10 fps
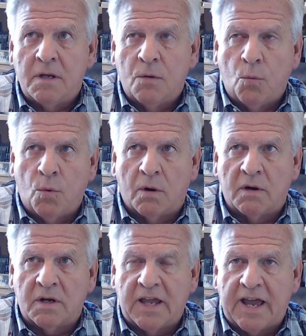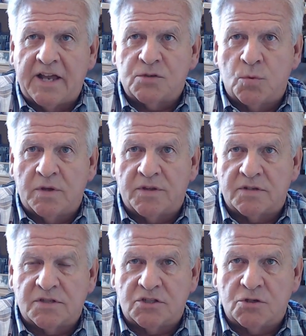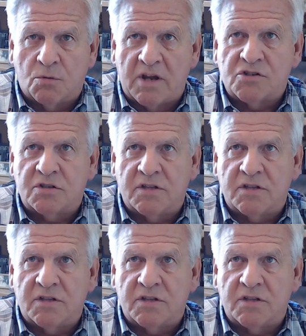we're engaged with a situation